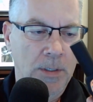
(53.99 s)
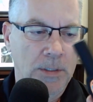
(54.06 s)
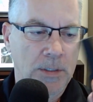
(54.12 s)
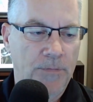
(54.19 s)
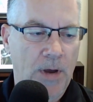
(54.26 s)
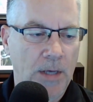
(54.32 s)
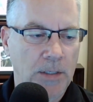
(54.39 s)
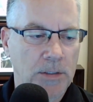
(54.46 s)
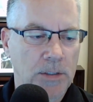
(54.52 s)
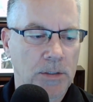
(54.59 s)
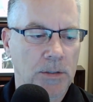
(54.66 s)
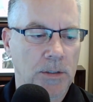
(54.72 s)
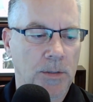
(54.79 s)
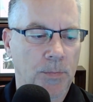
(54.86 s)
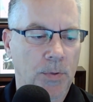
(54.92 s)

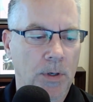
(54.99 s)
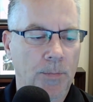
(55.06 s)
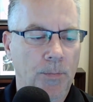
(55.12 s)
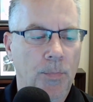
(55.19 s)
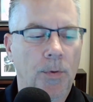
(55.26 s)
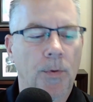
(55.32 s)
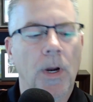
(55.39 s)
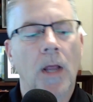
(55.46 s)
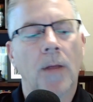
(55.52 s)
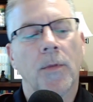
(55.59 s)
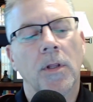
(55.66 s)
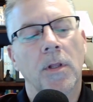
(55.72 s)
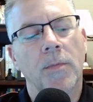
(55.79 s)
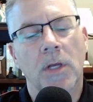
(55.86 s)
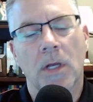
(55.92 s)
device,
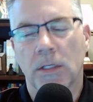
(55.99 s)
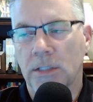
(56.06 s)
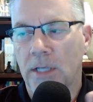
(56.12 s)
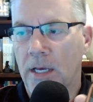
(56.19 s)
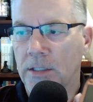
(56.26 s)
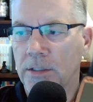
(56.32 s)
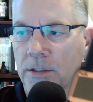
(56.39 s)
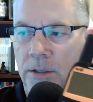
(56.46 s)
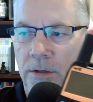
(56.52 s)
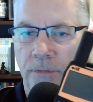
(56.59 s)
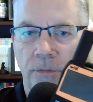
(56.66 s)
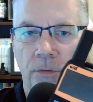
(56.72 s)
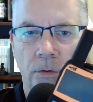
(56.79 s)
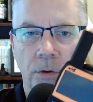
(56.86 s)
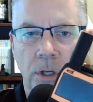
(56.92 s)
predominantly because it has the
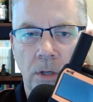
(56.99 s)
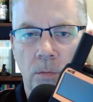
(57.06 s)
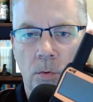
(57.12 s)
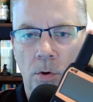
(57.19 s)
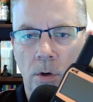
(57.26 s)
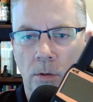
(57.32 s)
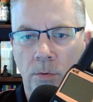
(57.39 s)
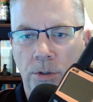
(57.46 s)
full keyboard,